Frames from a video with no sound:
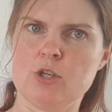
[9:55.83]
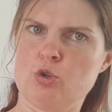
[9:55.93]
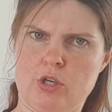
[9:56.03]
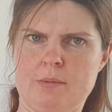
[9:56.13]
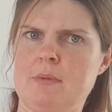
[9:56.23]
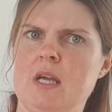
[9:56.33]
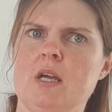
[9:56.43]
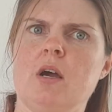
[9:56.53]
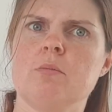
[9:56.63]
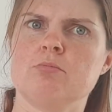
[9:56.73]
look at
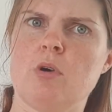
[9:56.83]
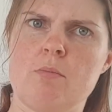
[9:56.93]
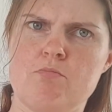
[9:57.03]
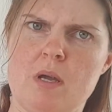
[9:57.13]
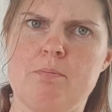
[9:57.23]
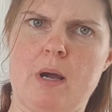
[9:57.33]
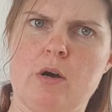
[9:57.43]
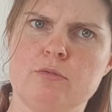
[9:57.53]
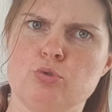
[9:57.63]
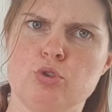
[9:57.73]
me, I'm a big,
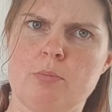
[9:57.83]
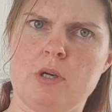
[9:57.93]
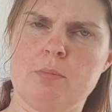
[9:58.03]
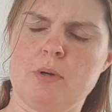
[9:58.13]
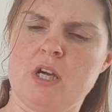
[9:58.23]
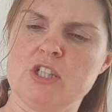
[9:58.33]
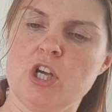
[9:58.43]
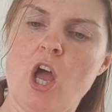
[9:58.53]
powerful, dominant bird,